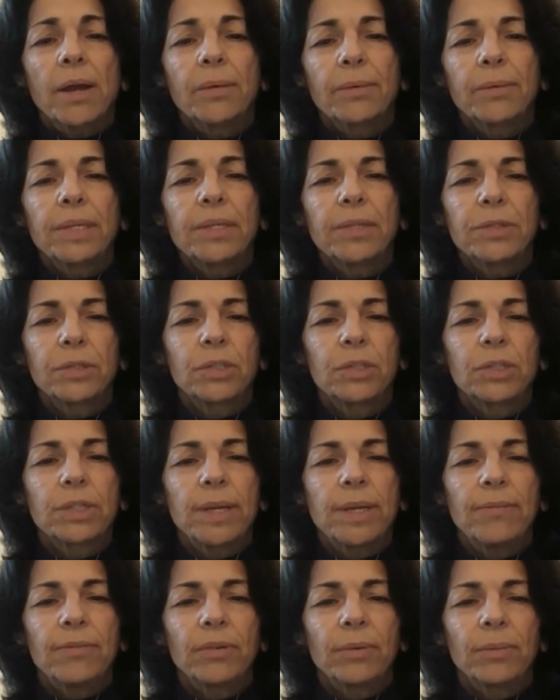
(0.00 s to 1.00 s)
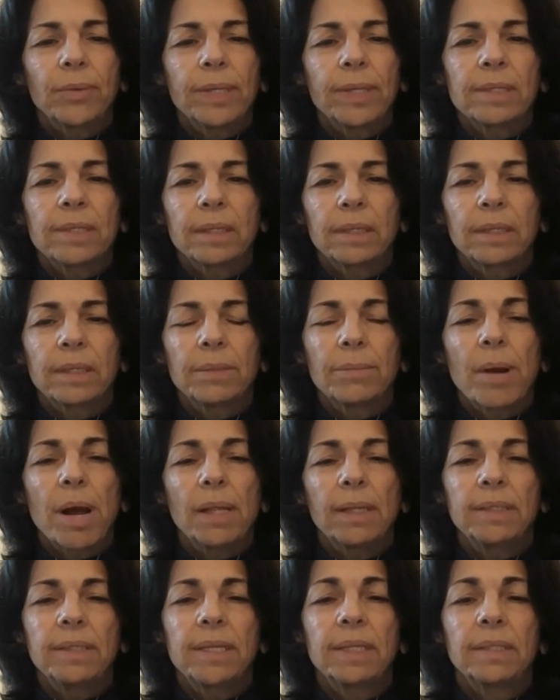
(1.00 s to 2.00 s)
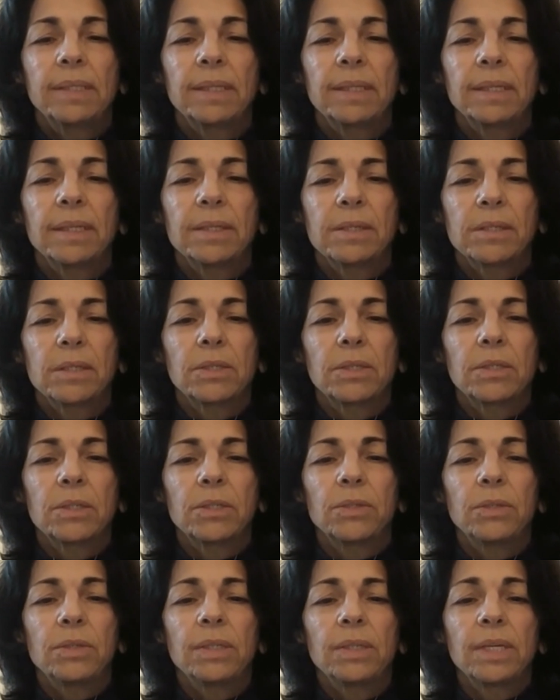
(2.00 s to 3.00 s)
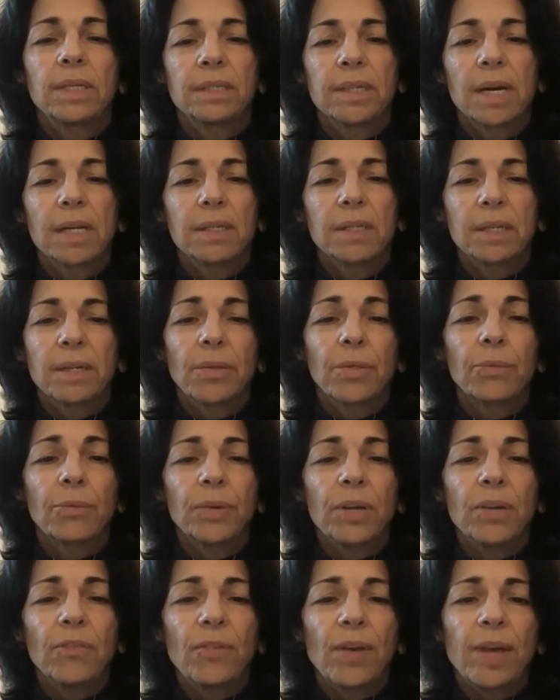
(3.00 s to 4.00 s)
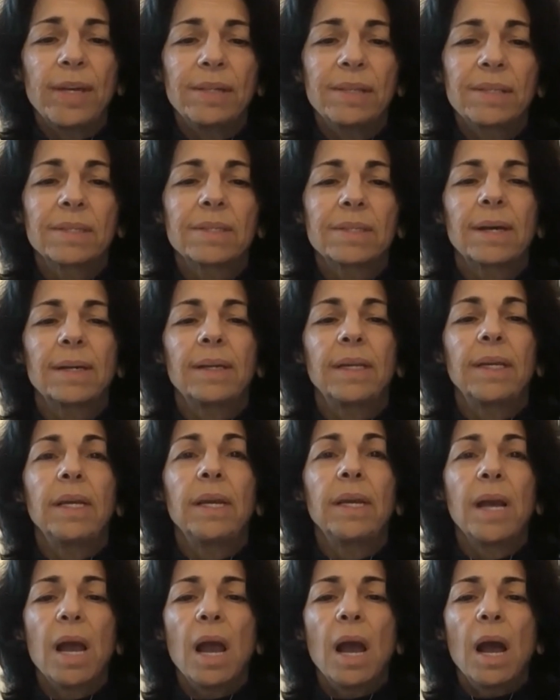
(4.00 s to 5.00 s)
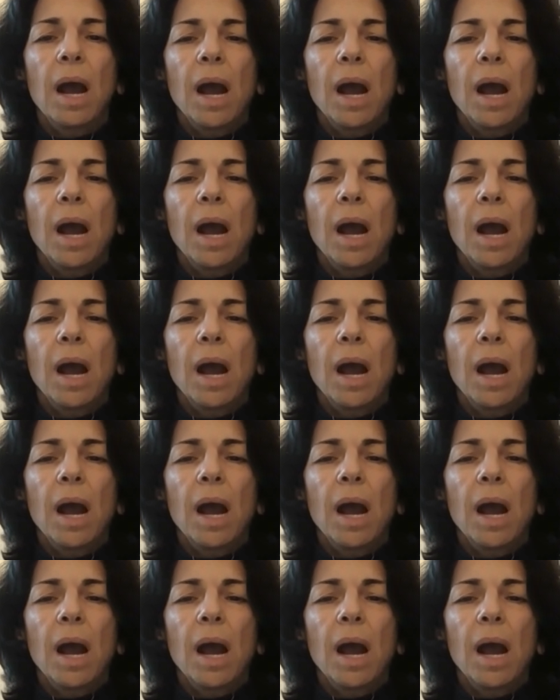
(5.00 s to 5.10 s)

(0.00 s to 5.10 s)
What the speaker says: our research team from Rensselaer Polytechnic Institute conducted a three-phase study